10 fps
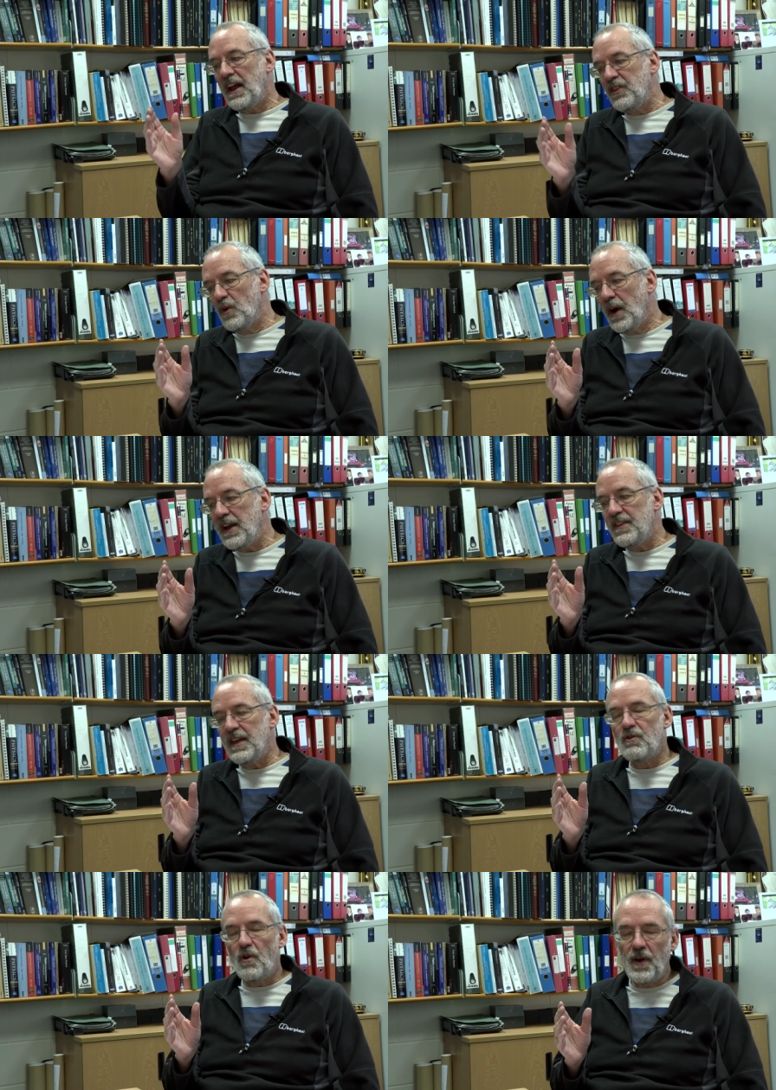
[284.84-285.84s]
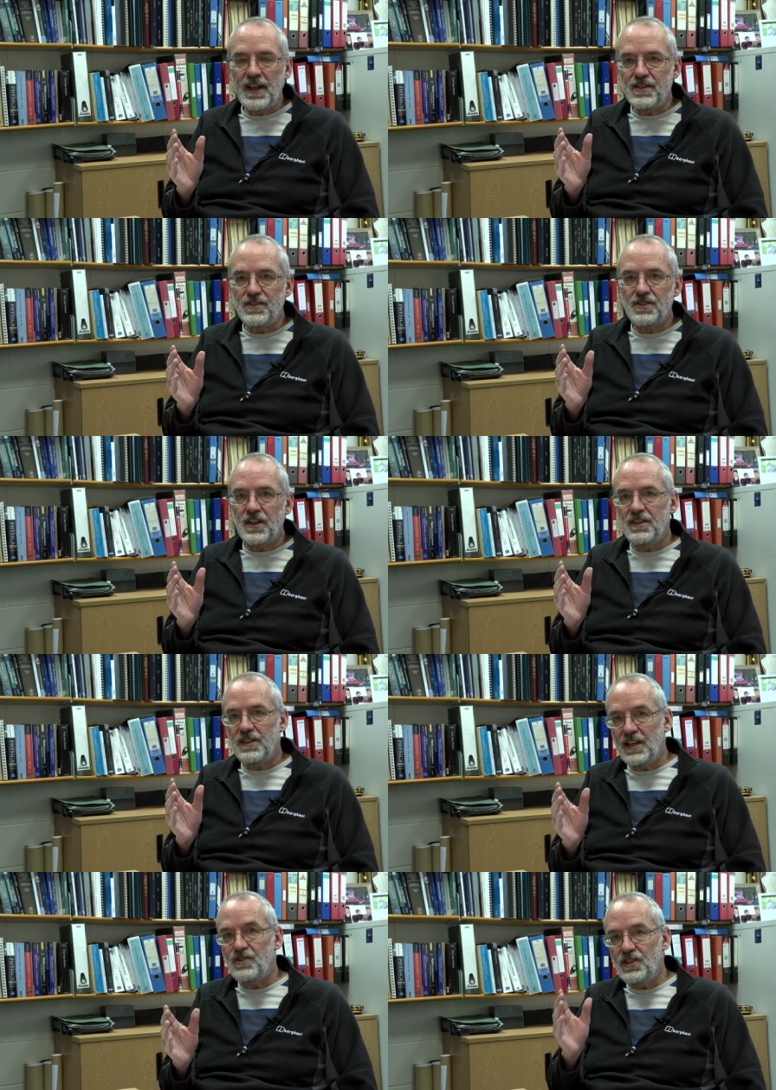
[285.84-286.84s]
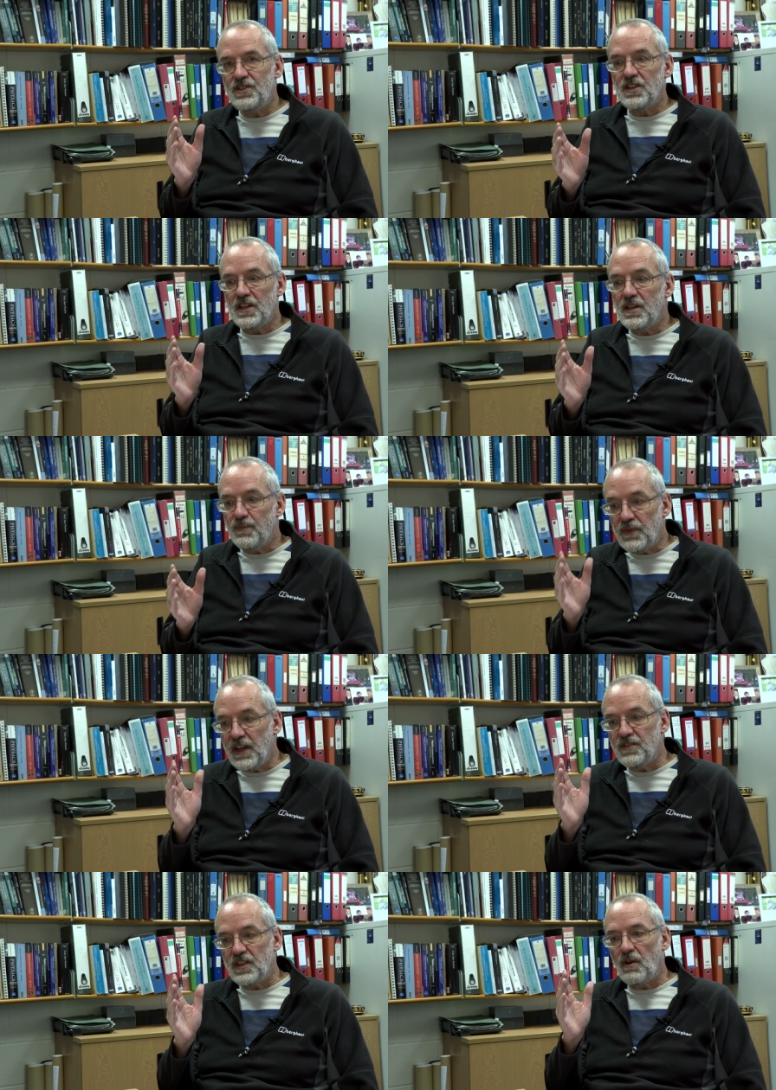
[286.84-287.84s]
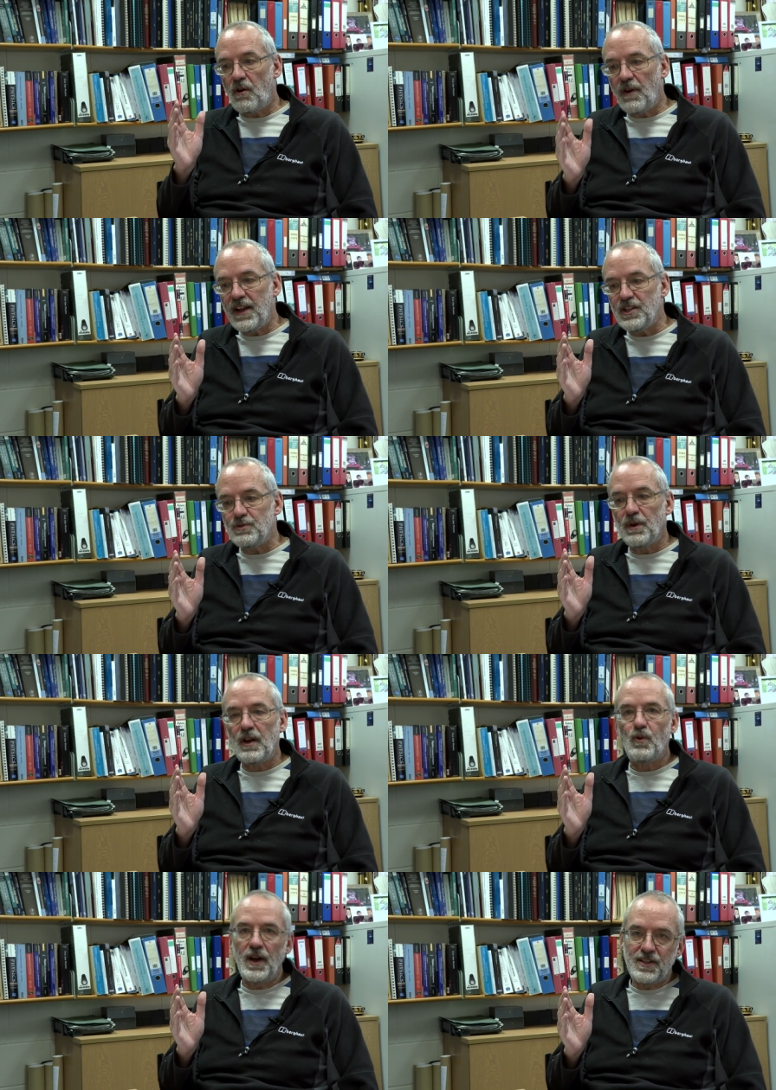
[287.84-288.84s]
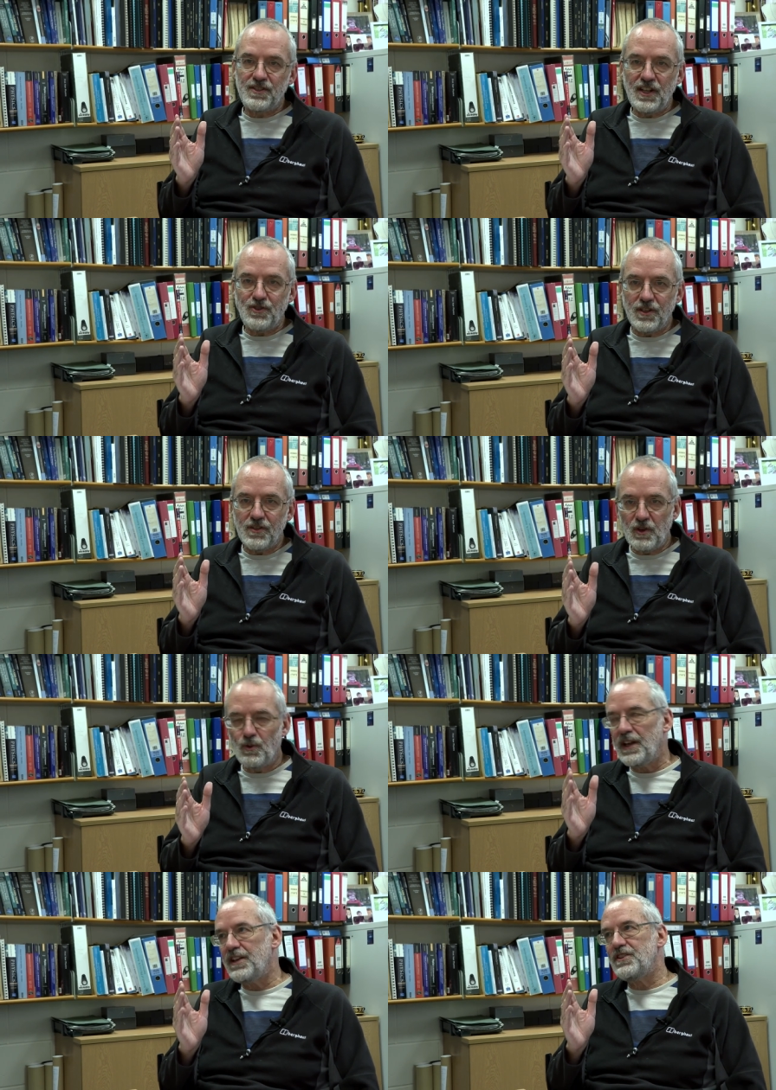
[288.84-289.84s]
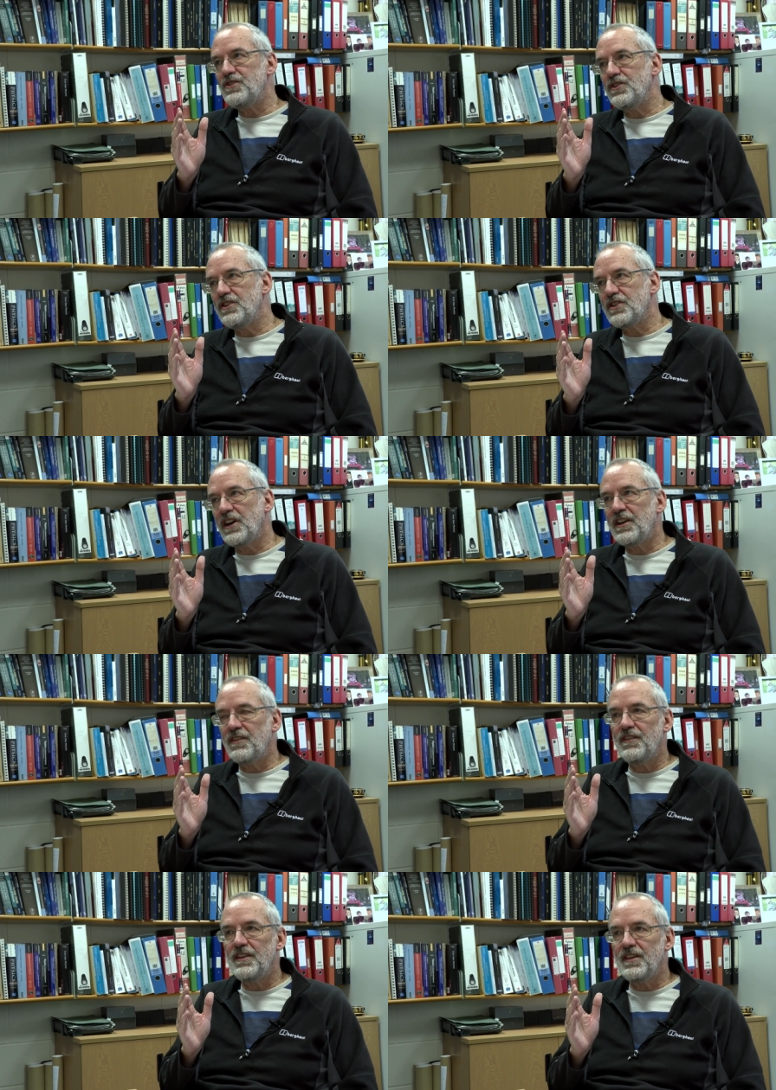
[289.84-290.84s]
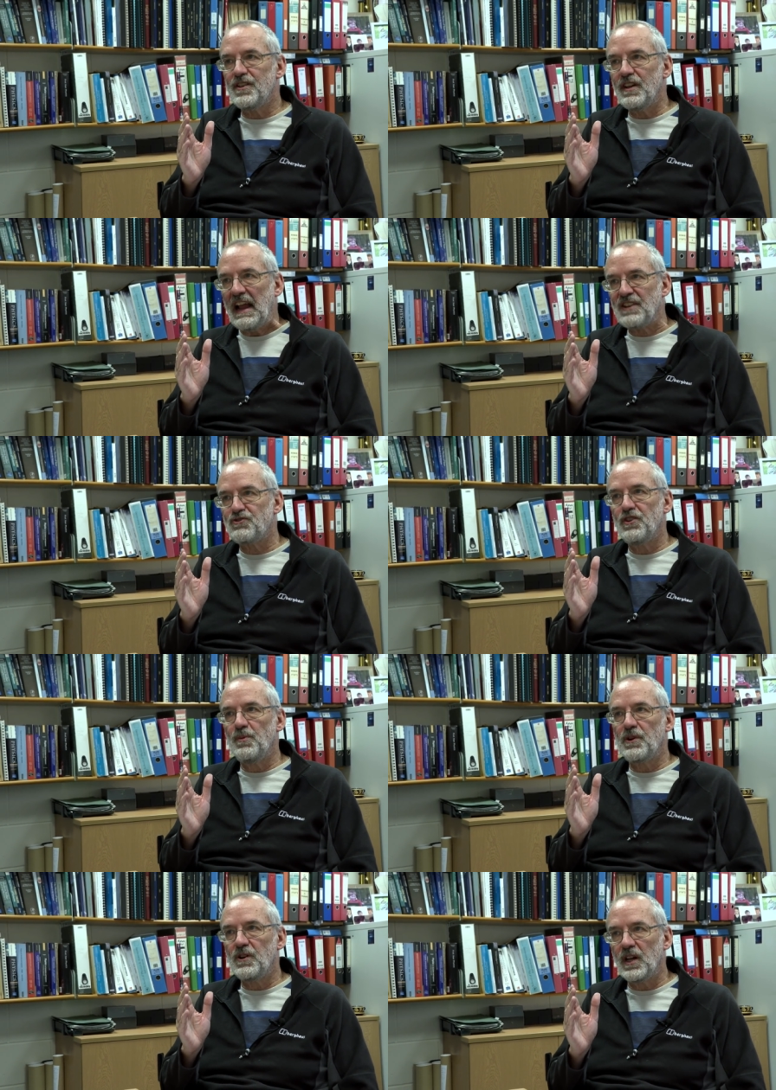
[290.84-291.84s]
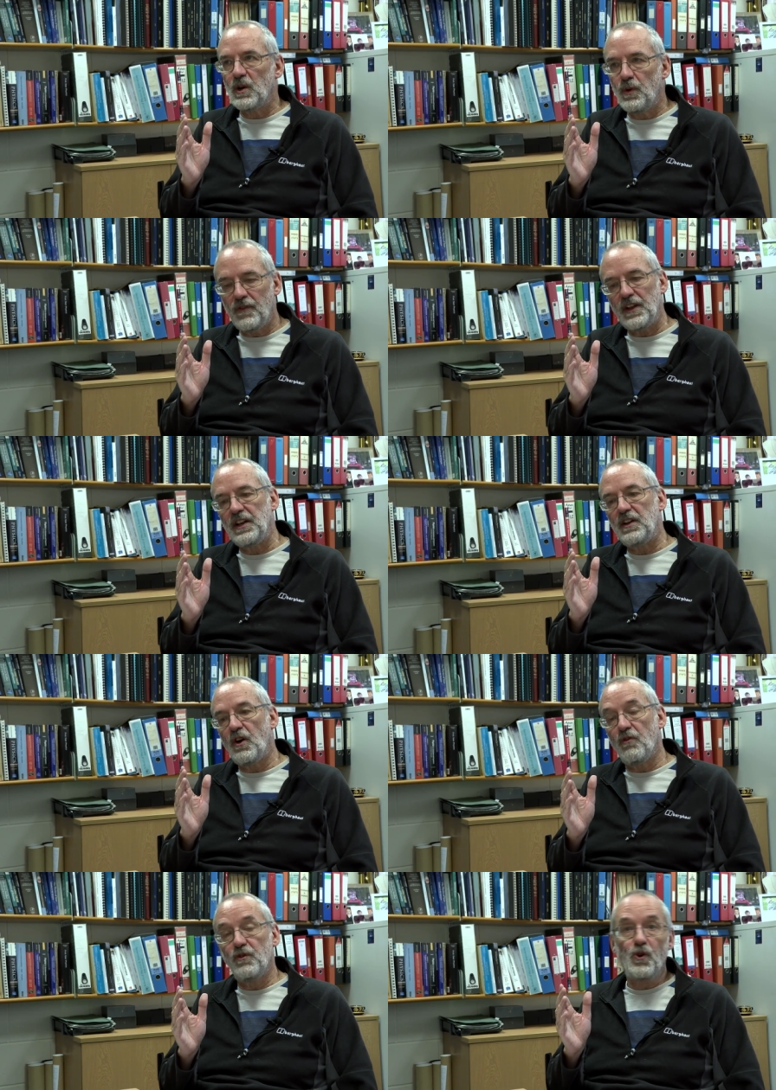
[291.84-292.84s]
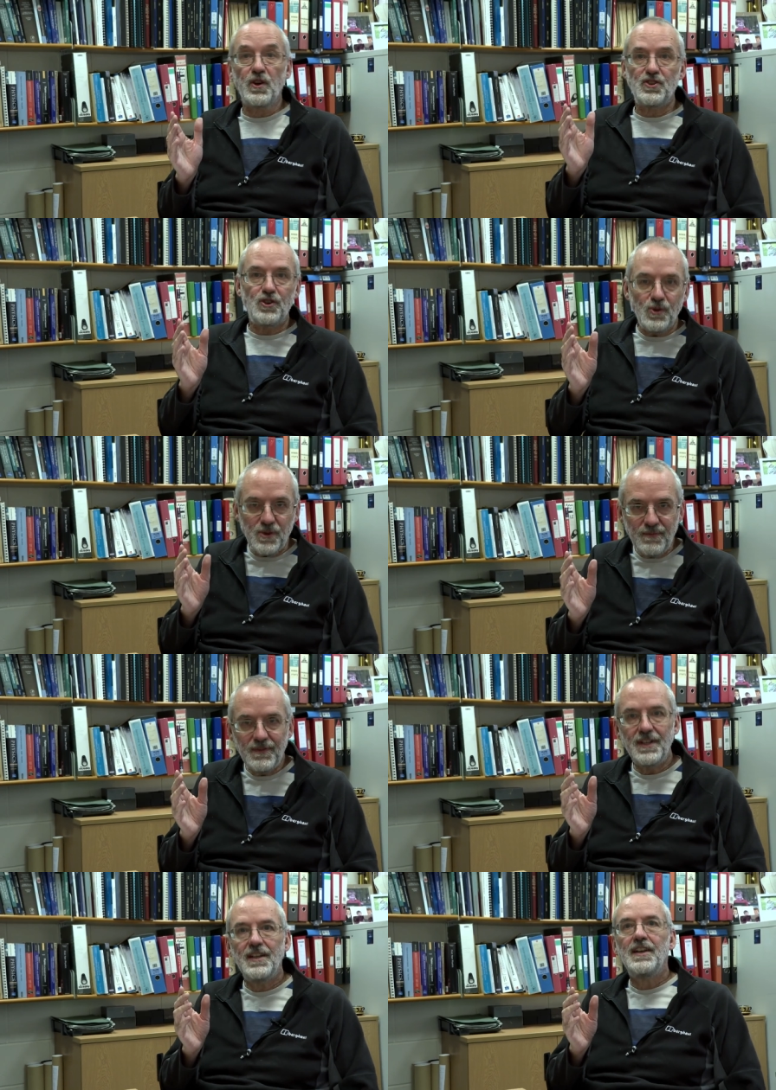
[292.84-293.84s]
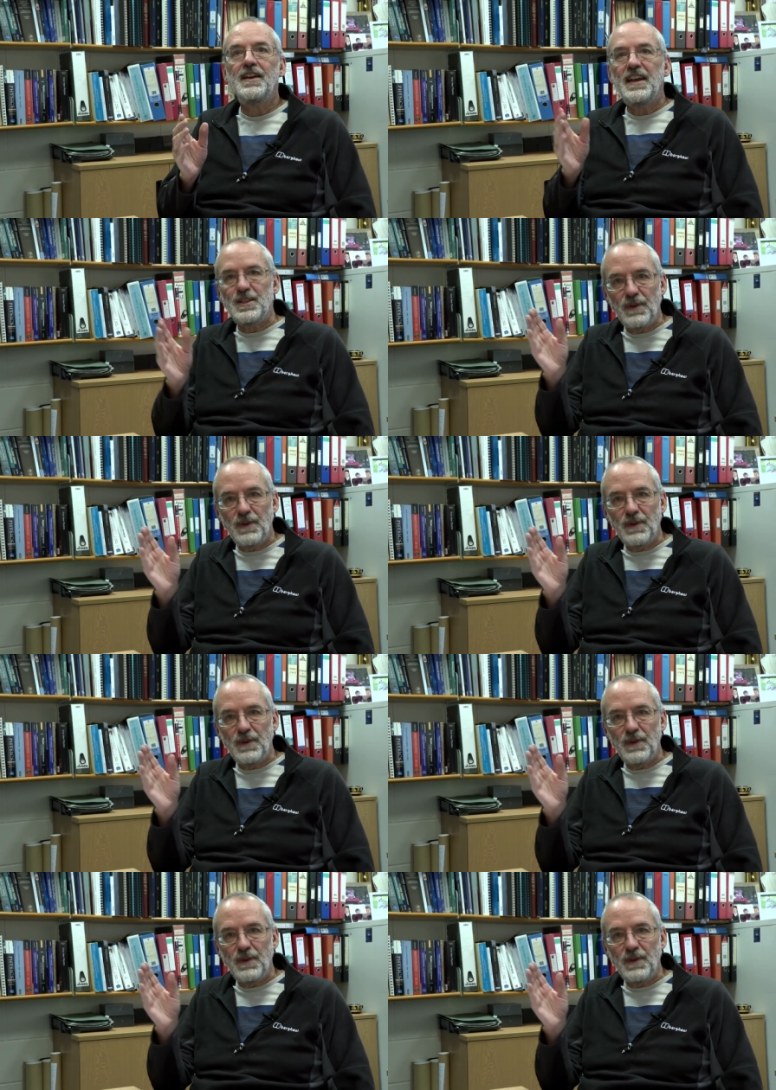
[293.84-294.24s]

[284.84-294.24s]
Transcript: And the way they're arranged in the N G C is they're arranged by right ascension. So right ascension is kind of the astronomical equivalent of longitude. It's